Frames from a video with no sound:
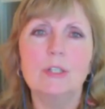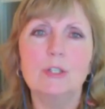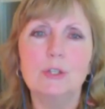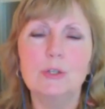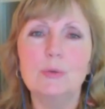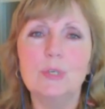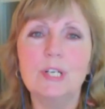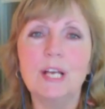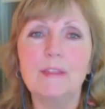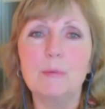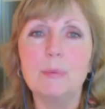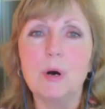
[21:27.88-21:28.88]
to
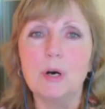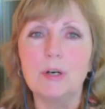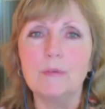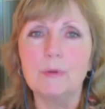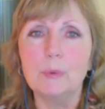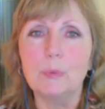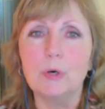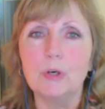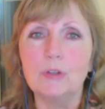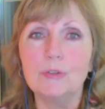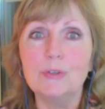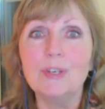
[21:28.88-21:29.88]
another part of the
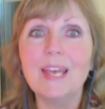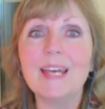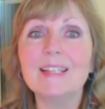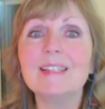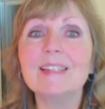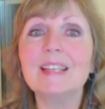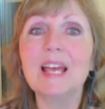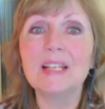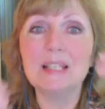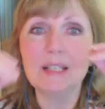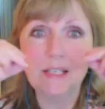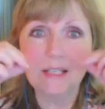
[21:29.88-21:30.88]
world. You can
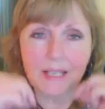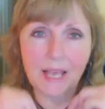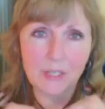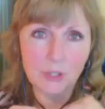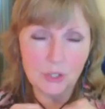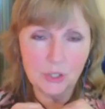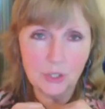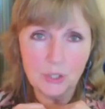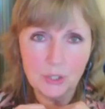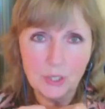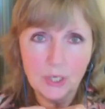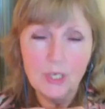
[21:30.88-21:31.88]
send an
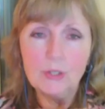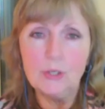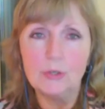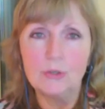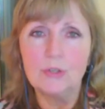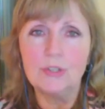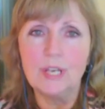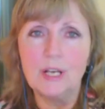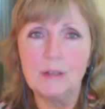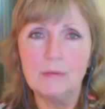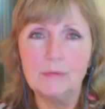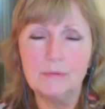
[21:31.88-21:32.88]
intention to
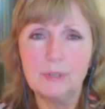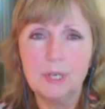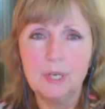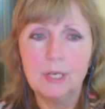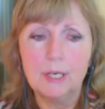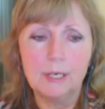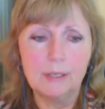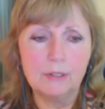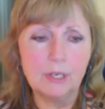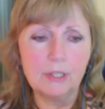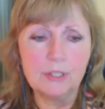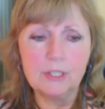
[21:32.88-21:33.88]
yourself. Uh,
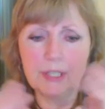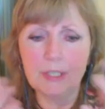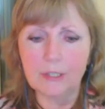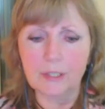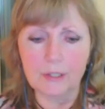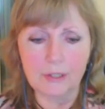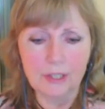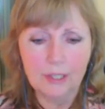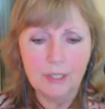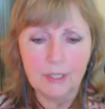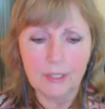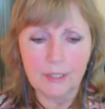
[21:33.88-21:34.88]
Dr. Tiller
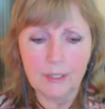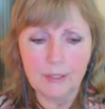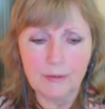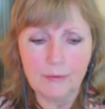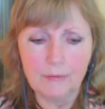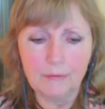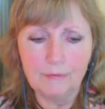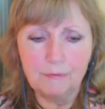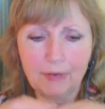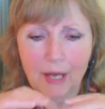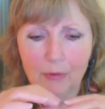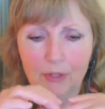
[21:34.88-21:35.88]
uh,
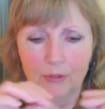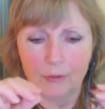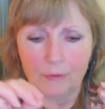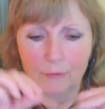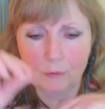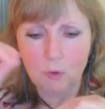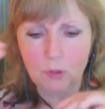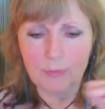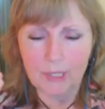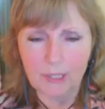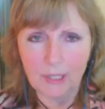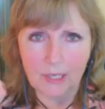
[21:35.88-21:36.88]
found a, a
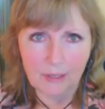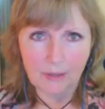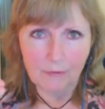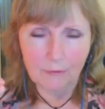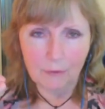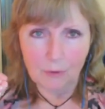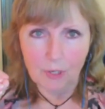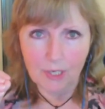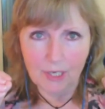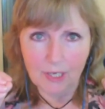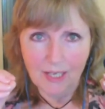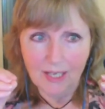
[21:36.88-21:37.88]
formula
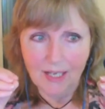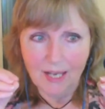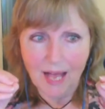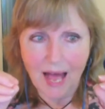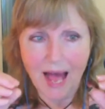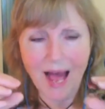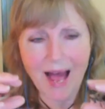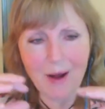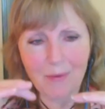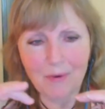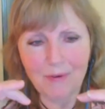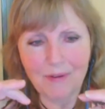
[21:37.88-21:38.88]
for
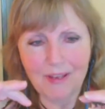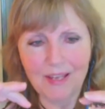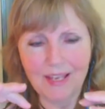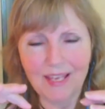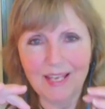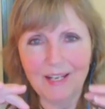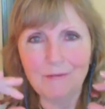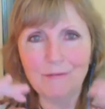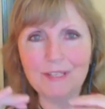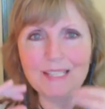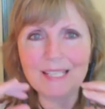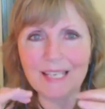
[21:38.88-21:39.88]
how, in
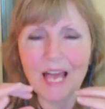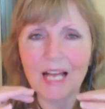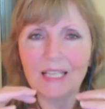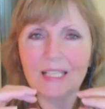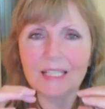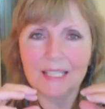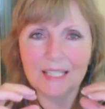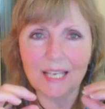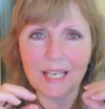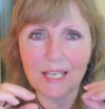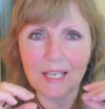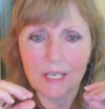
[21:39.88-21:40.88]

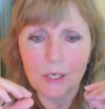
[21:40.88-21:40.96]
physicality,